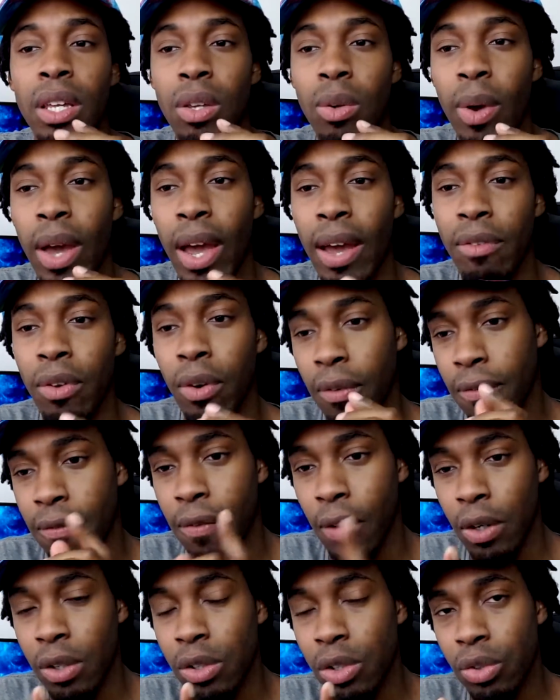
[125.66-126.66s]
you have your
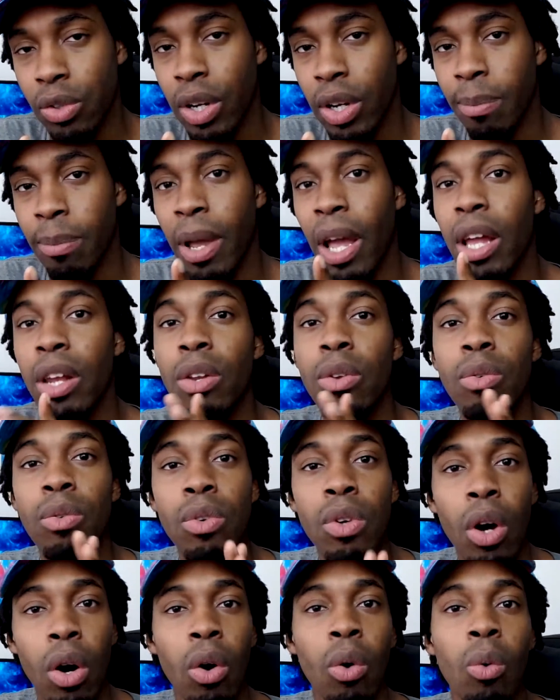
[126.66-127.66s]
first trip and you
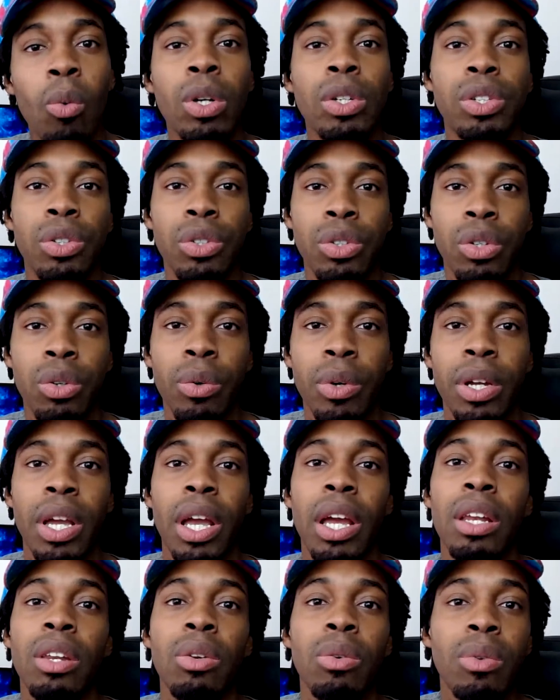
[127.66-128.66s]
know what you're doing
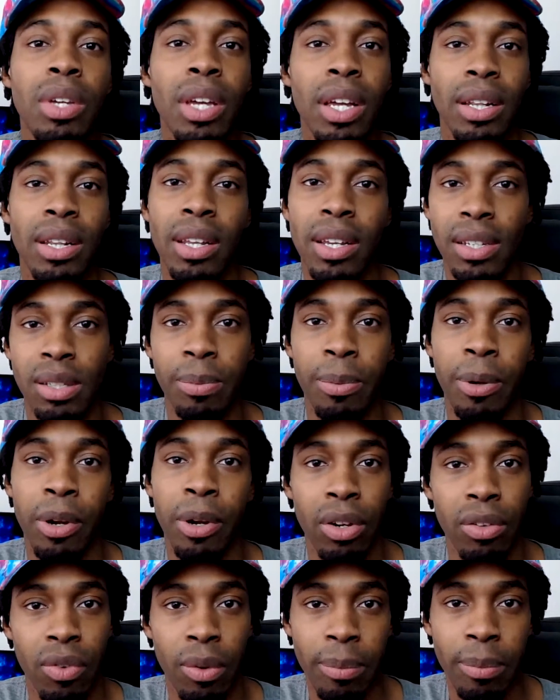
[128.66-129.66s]
and you get the
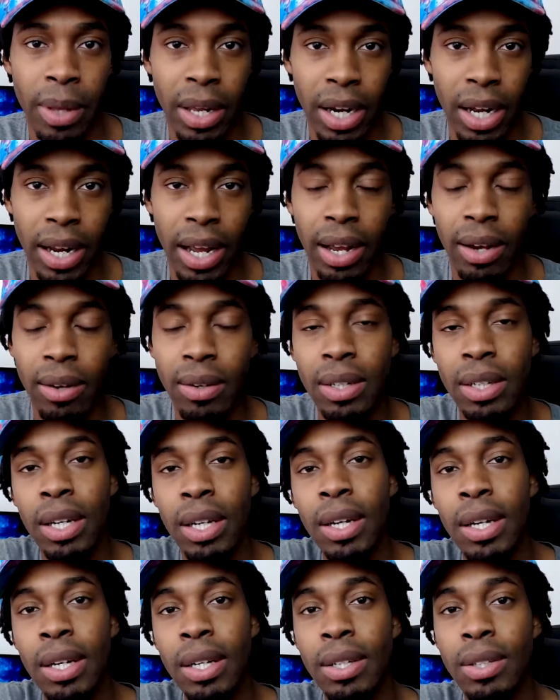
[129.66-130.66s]
experience from then on out.
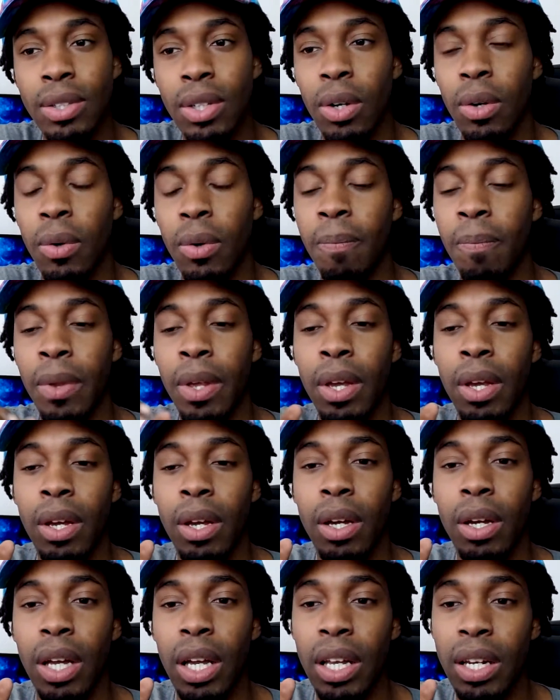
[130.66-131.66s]
So
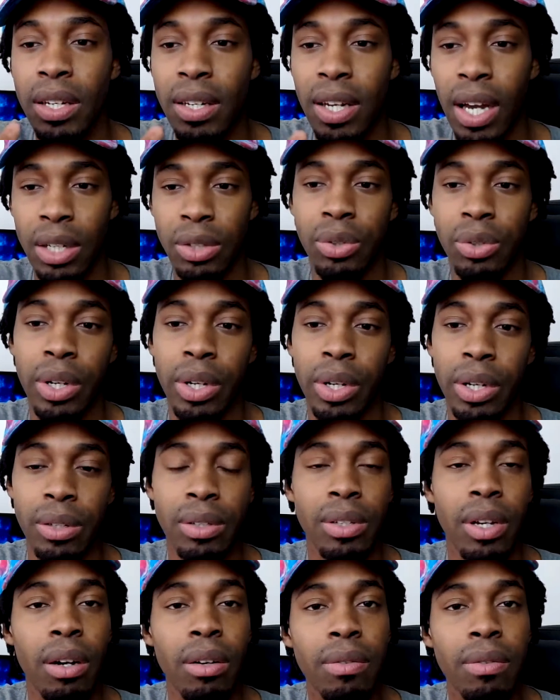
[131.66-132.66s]
indoctrinate
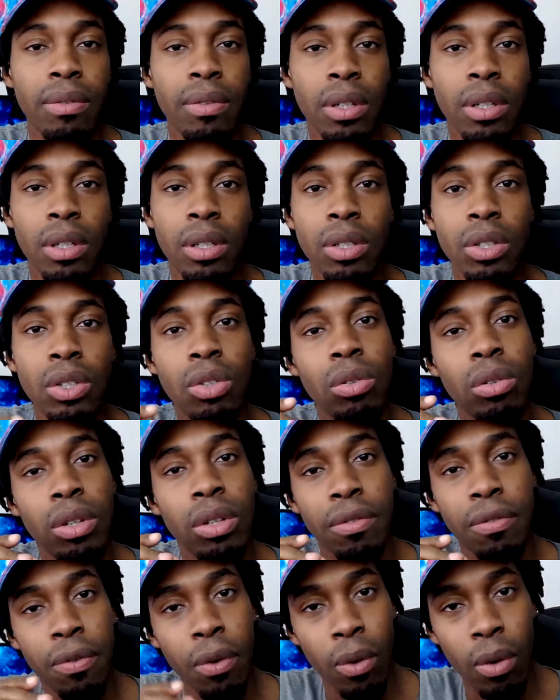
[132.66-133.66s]
yourself, join
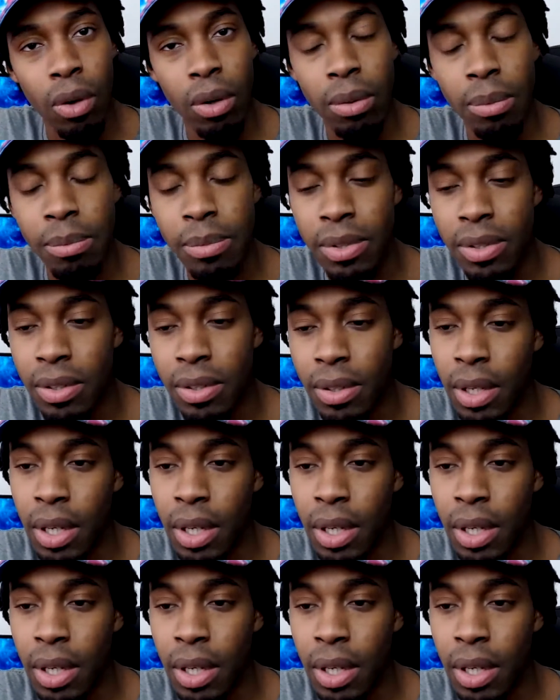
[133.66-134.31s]
forums,